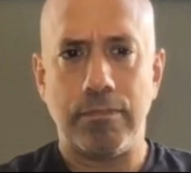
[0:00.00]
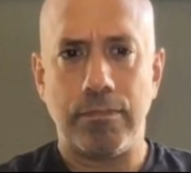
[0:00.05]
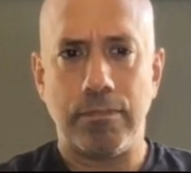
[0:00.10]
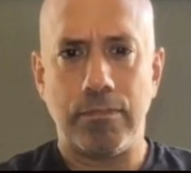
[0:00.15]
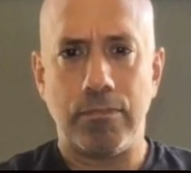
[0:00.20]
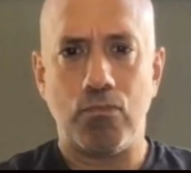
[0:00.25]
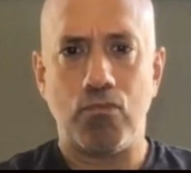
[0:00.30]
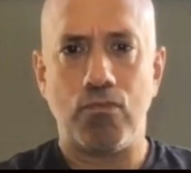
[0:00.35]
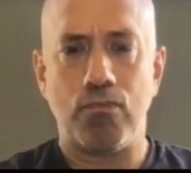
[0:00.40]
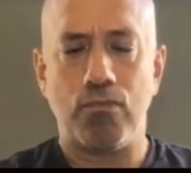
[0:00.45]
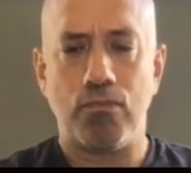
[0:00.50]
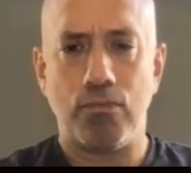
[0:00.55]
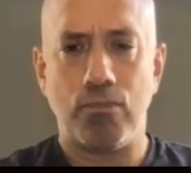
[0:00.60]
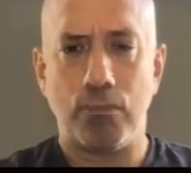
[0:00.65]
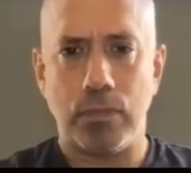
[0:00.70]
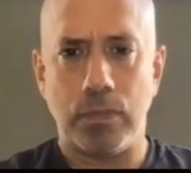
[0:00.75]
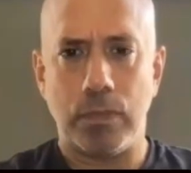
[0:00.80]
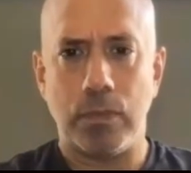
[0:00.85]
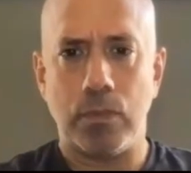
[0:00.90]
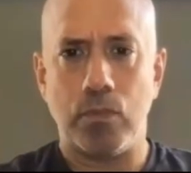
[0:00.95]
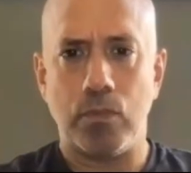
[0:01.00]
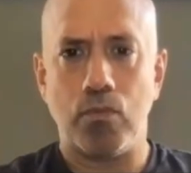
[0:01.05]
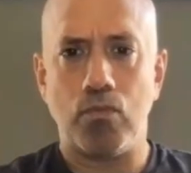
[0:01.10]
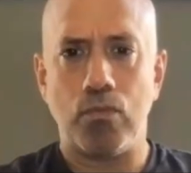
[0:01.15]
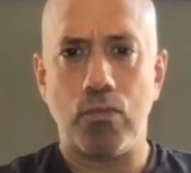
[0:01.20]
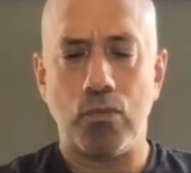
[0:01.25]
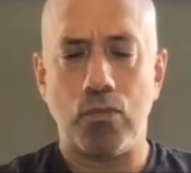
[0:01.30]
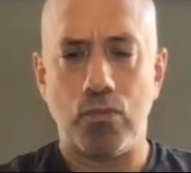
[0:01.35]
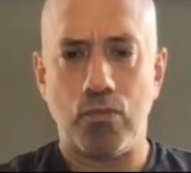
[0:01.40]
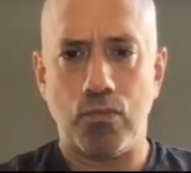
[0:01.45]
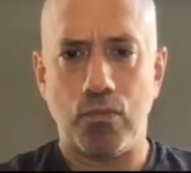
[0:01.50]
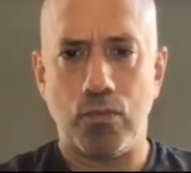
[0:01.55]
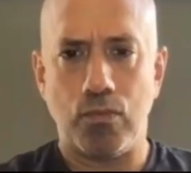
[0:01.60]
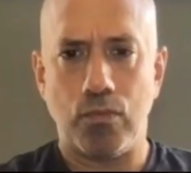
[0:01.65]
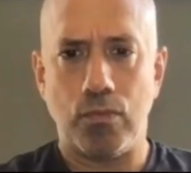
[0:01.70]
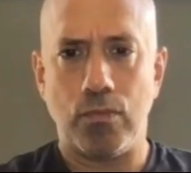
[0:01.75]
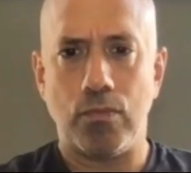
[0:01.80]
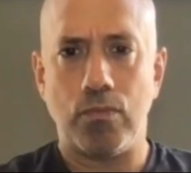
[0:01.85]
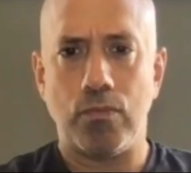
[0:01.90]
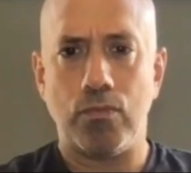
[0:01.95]

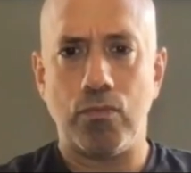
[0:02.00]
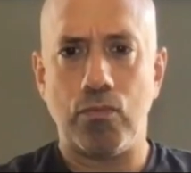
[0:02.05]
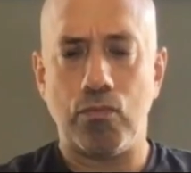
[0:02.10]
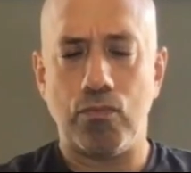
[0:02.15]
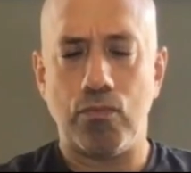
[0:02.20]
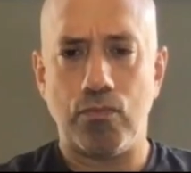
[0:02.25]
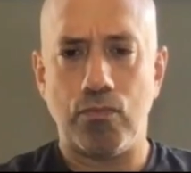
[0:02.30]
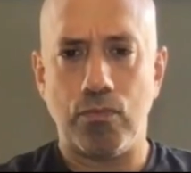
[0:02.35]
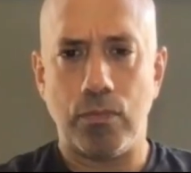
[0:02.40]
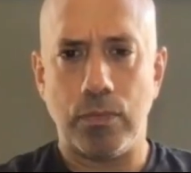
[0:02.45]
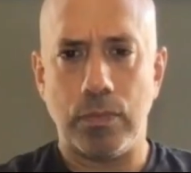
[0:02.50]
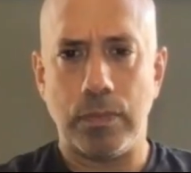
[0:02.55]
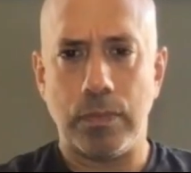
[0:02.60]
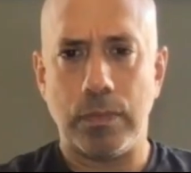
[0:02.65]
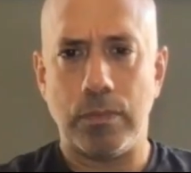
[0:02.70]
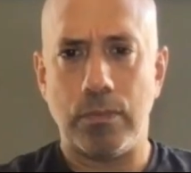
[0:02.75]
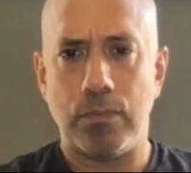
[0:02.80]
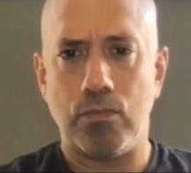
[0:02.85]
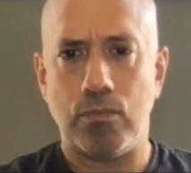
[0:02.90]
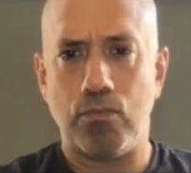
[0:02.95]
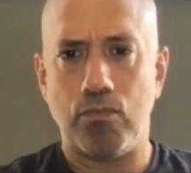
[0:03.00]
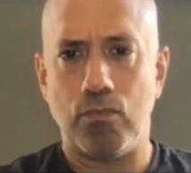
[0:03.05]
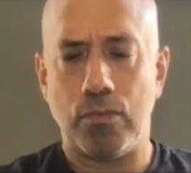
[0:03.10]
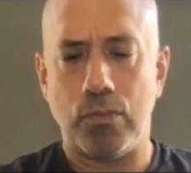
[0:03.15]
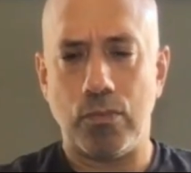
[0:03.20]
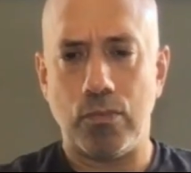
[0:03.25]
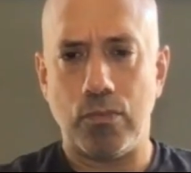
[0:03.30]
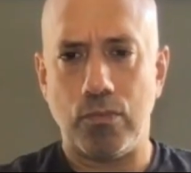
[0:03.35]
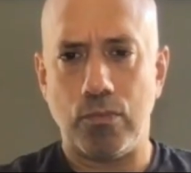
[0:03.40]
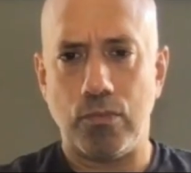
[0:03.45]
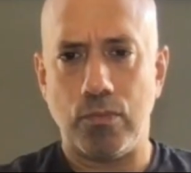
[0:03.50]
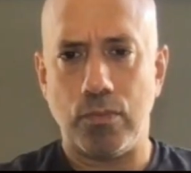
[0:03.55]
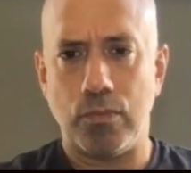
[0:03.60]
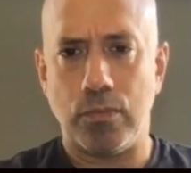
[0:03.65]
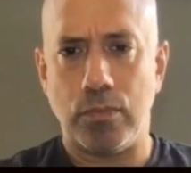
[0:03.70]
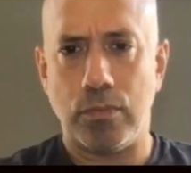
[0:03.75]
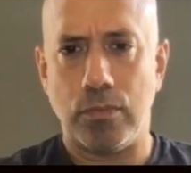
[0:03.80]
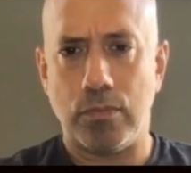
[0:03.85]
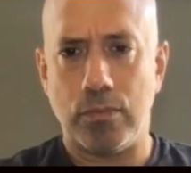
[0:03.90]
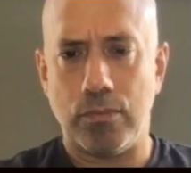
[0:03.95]

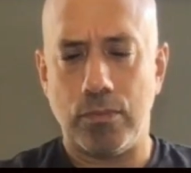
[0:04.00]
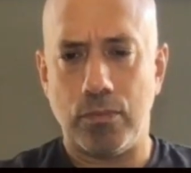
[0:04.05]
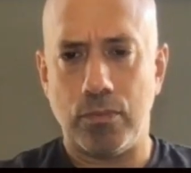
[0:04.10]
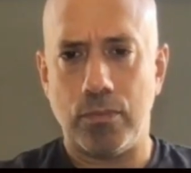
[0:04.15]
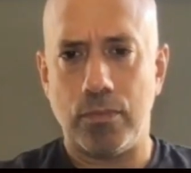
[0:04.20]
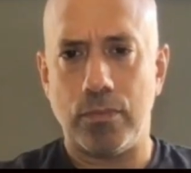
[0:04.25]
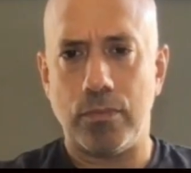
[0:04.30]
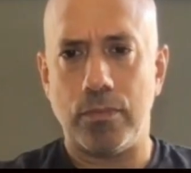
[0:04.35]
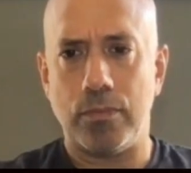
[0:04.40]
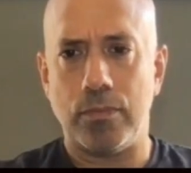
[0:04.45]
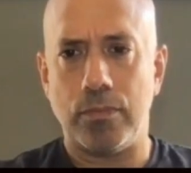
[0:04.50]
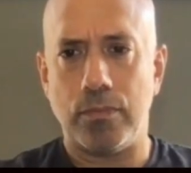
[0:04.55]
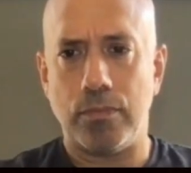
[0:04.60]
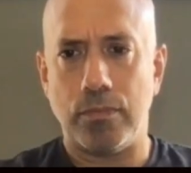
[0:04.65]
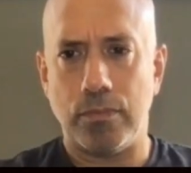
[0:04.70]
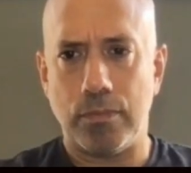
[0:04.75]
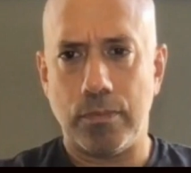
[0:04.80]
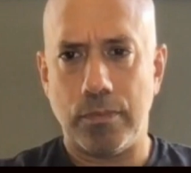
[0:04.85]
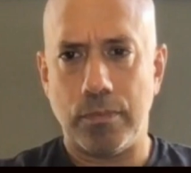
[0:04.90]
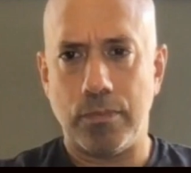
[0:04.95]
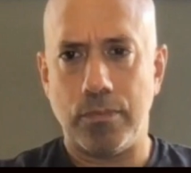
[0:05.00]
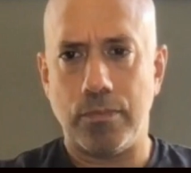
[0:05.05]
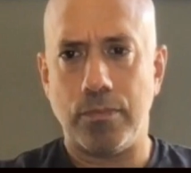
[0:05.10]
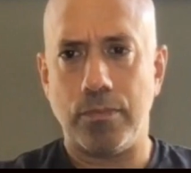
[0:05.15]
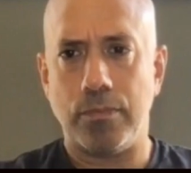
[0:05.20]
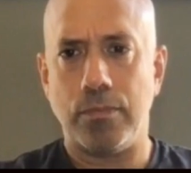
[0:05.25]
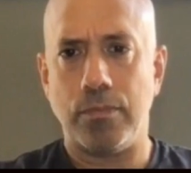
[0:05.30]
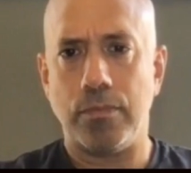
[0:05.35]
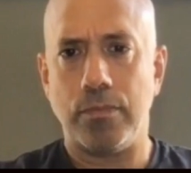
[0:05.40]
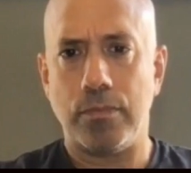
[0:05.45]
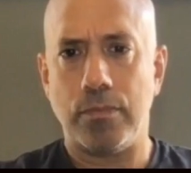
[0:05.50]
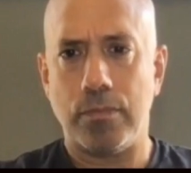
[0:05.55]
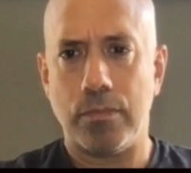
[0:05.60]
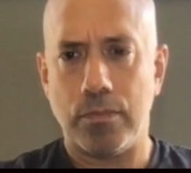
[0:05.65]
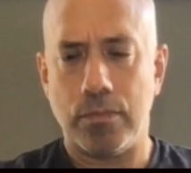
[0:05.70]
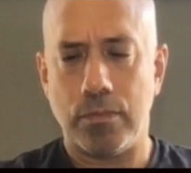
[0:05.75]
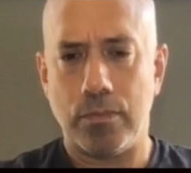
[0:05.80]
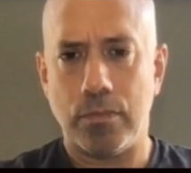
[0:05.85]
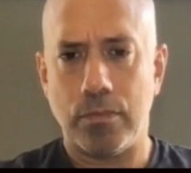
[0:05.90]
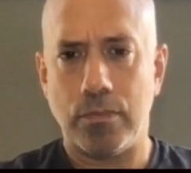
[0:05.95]

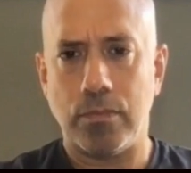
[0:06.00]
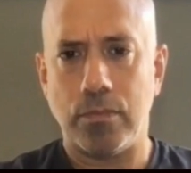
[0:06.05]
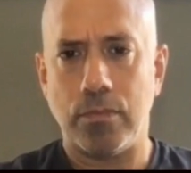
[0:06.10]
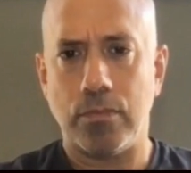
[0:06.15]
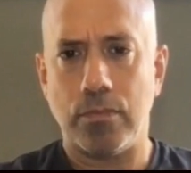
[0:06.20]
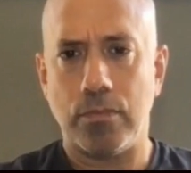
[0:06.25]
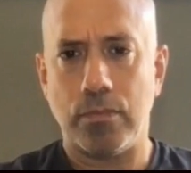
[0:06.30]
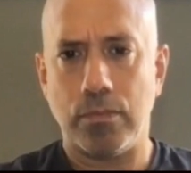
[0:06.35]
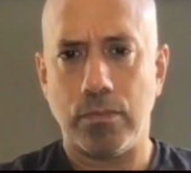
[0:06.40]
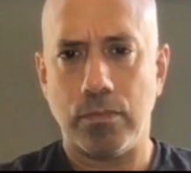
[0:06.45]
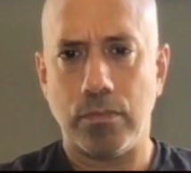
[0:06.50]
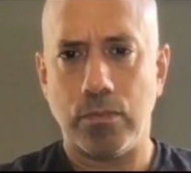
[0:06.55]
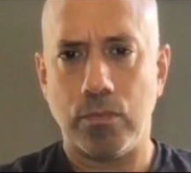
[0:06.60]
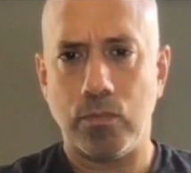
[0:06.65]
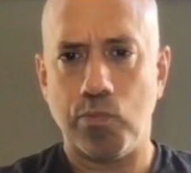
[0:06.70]
The person shown says nothing.